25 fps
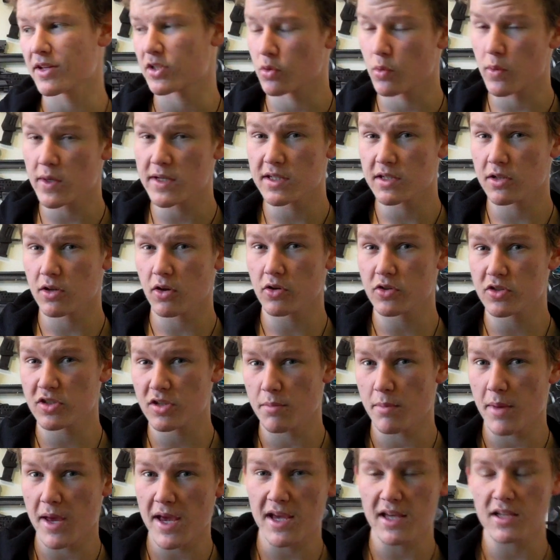about $20
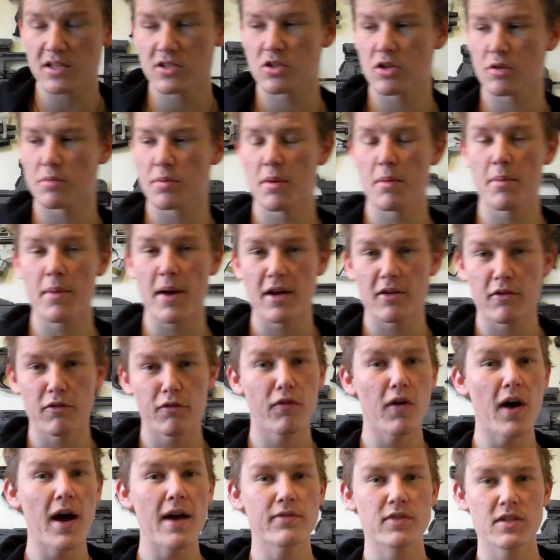to make and took me about
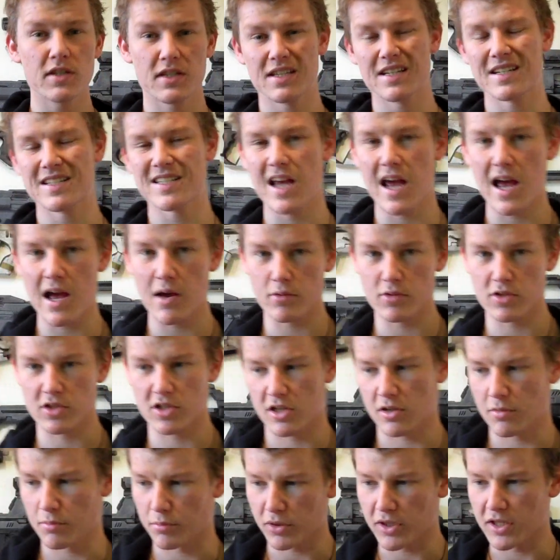5 to 6 hours
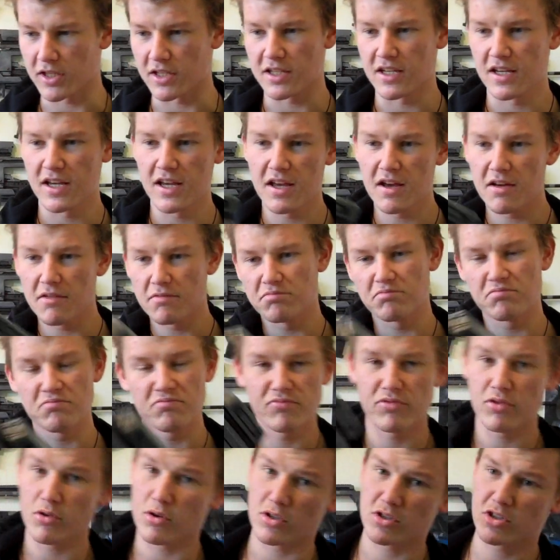to complete.
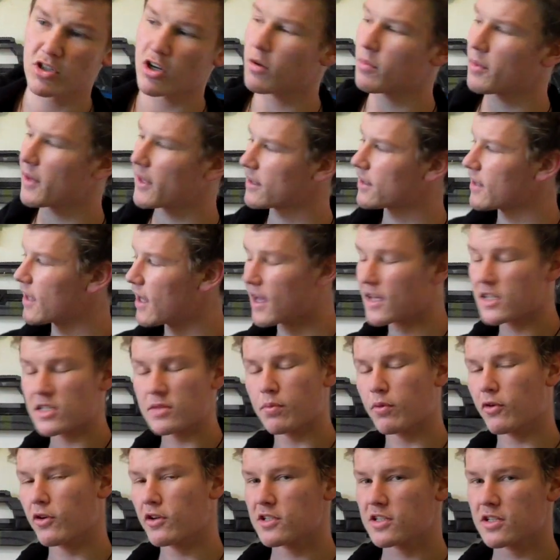For a job like that,
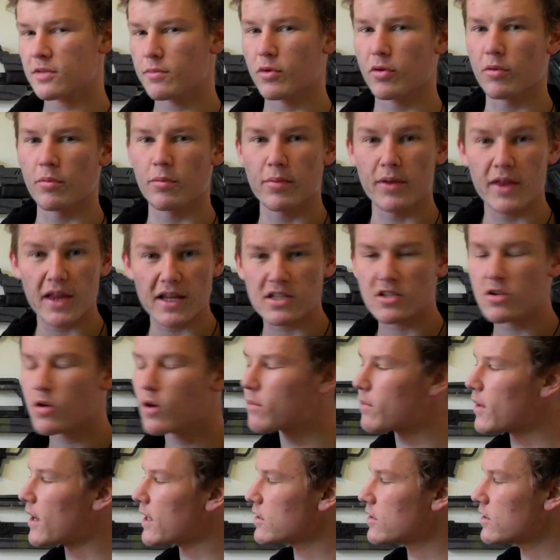it's pretty simple. But that's
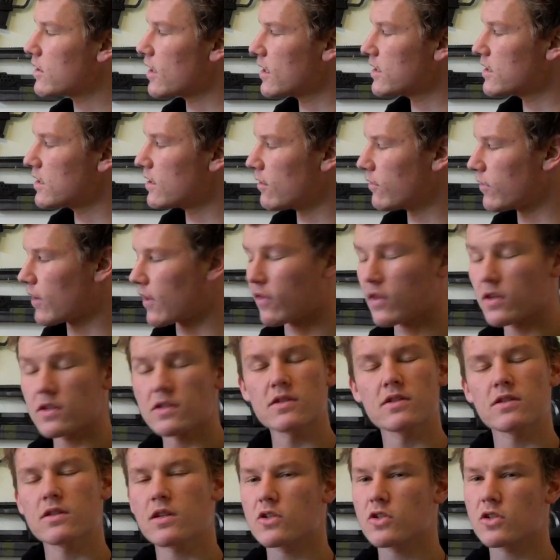going back to the idea that
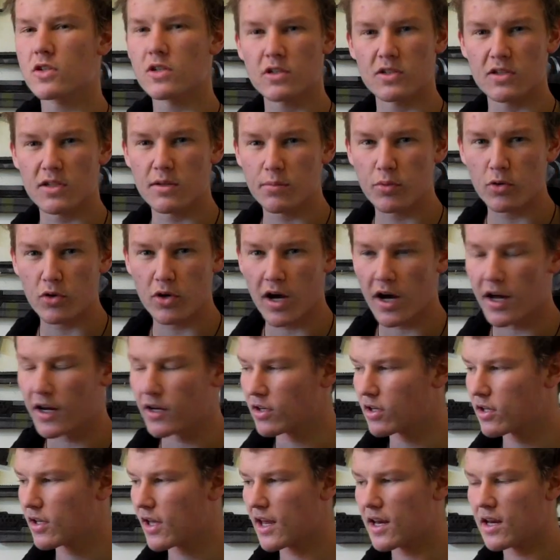this is such a simple
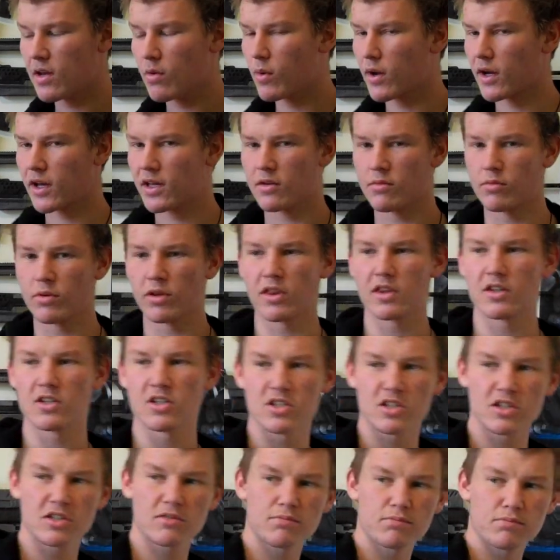gun, anyone can really
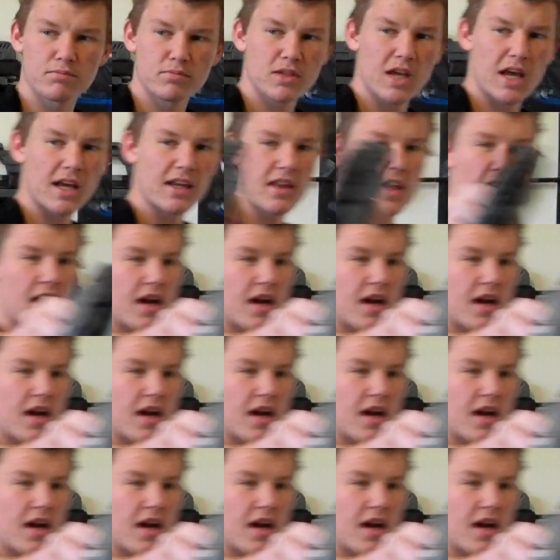just take